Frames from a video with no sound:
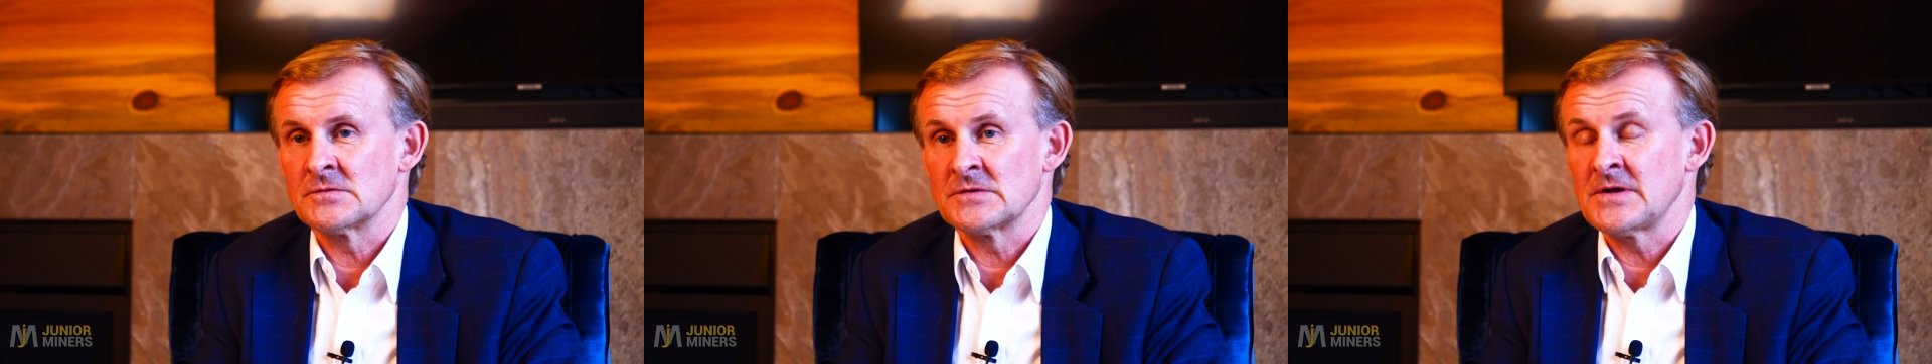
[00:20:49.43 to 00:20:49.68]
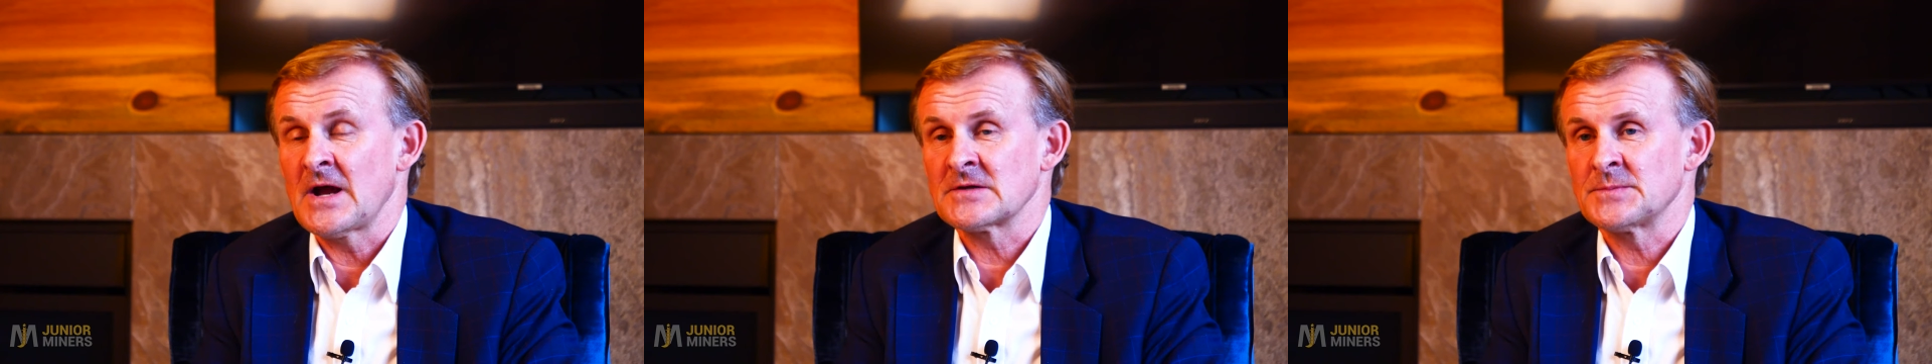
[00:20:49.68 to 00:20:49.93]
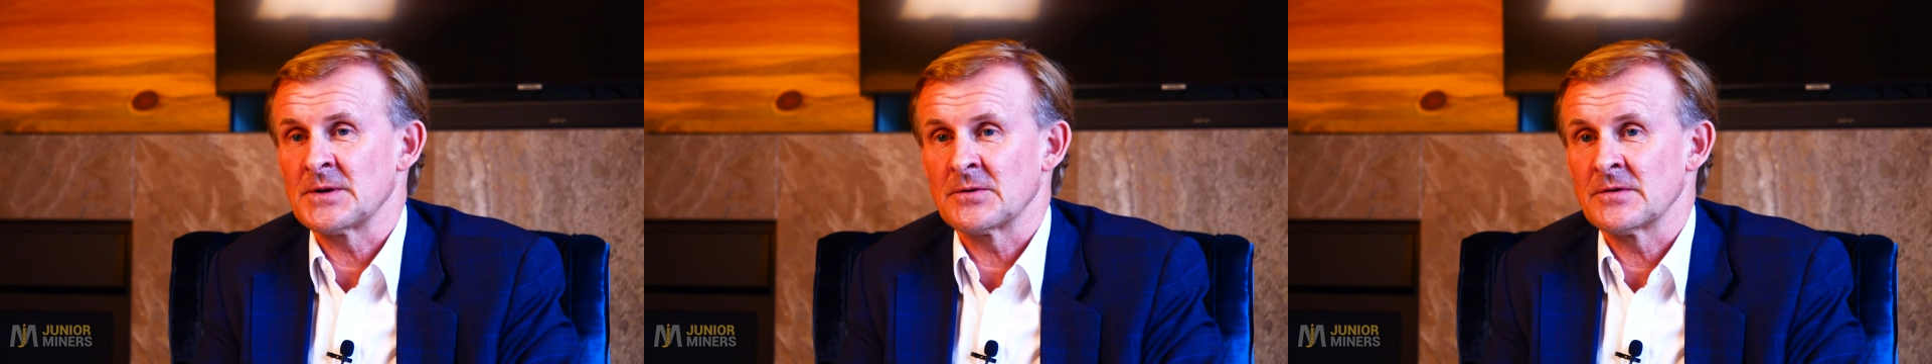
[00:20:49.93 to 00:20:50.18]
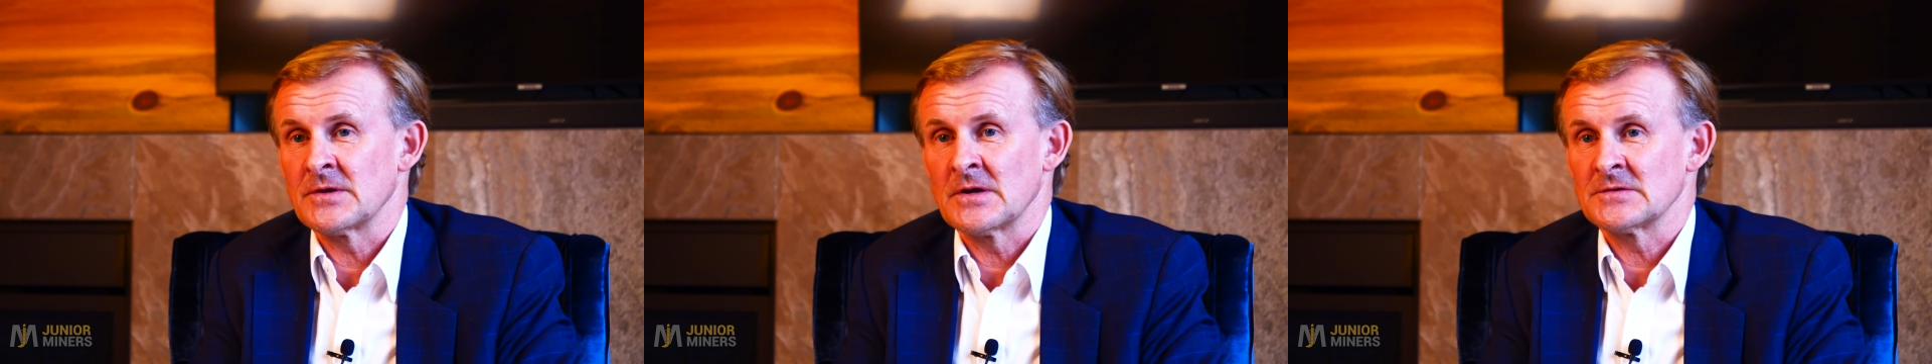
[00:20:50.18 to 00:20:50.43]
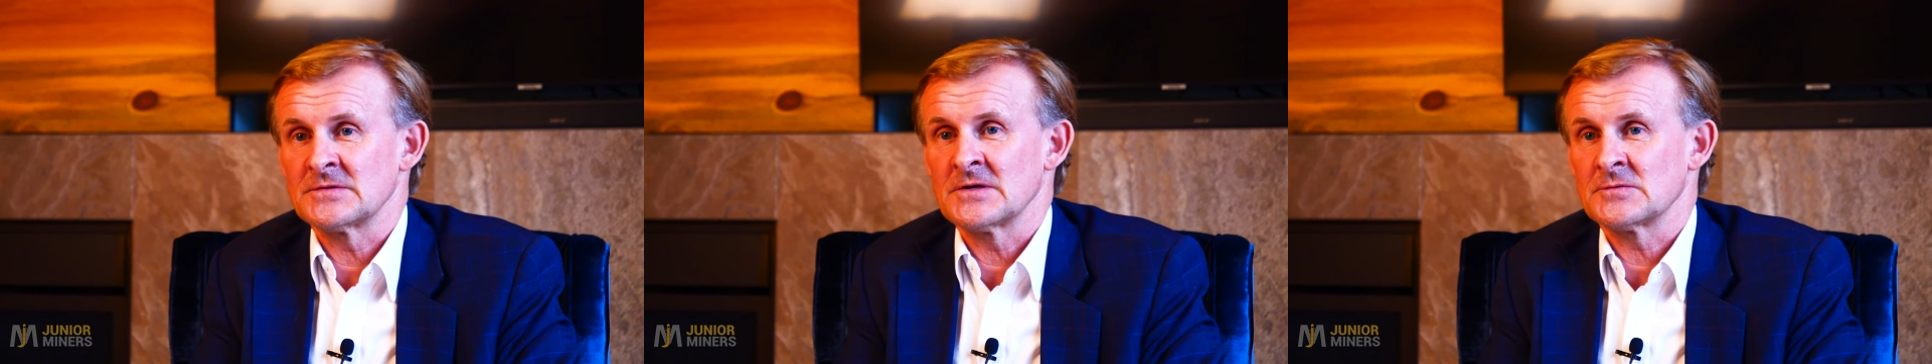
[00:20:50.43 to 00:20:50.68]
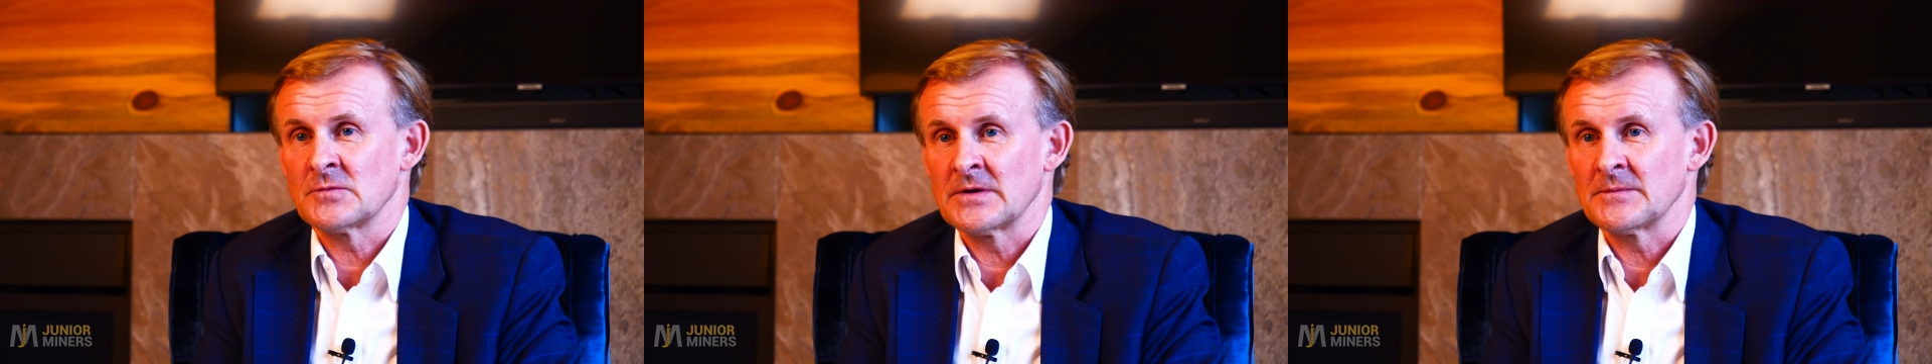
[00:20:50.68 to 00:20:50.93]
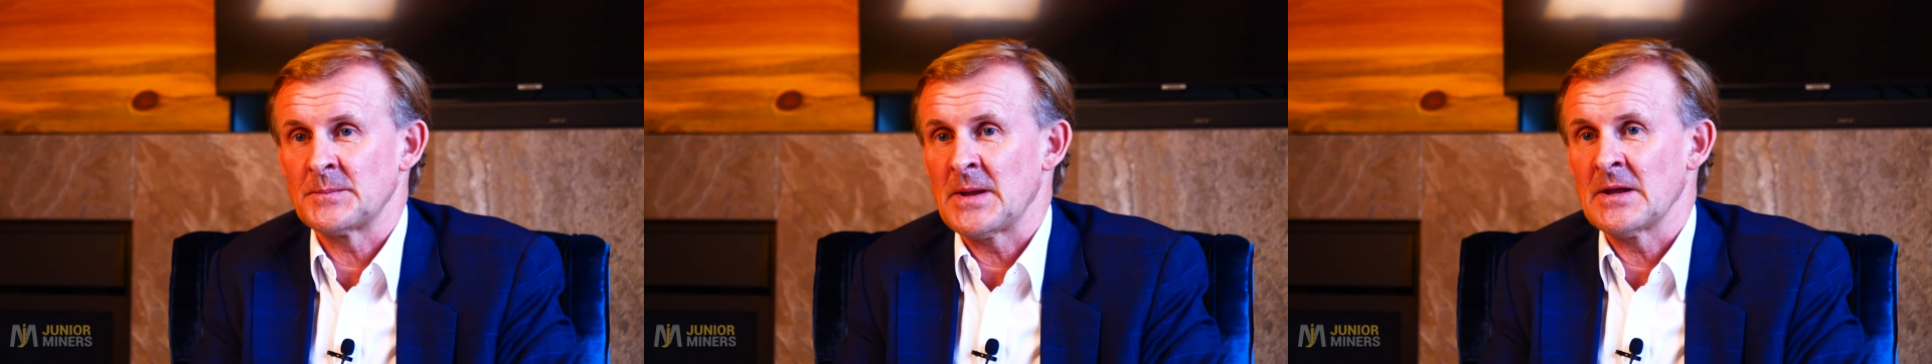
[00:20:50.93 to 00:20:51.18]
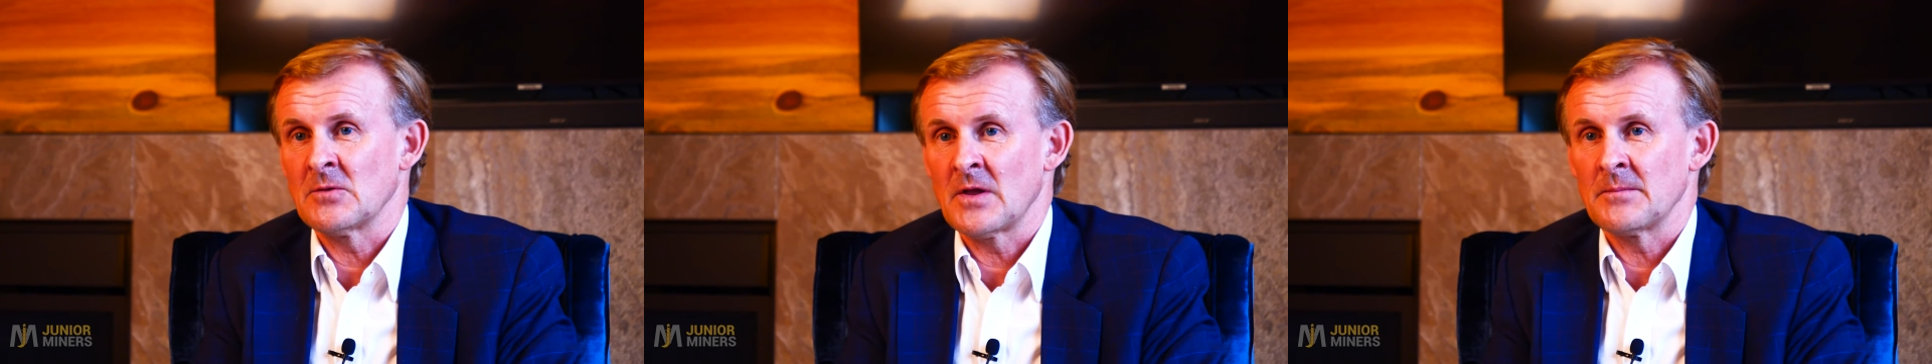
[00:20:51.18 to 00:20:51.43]
the taxpayer in the United States will end up
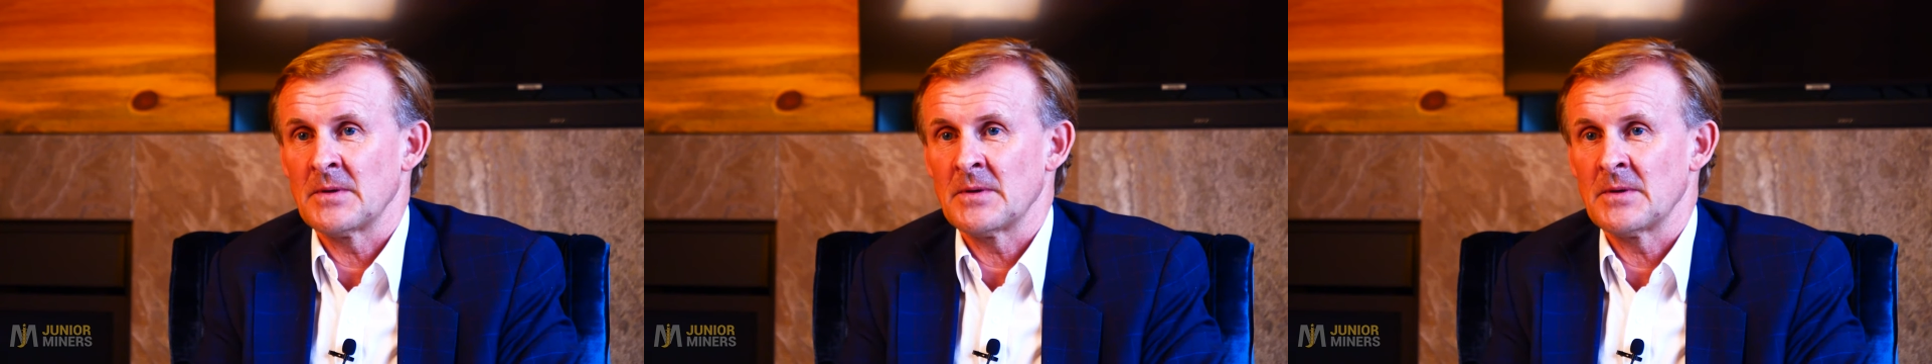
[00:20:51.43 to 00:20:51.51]
paying a lot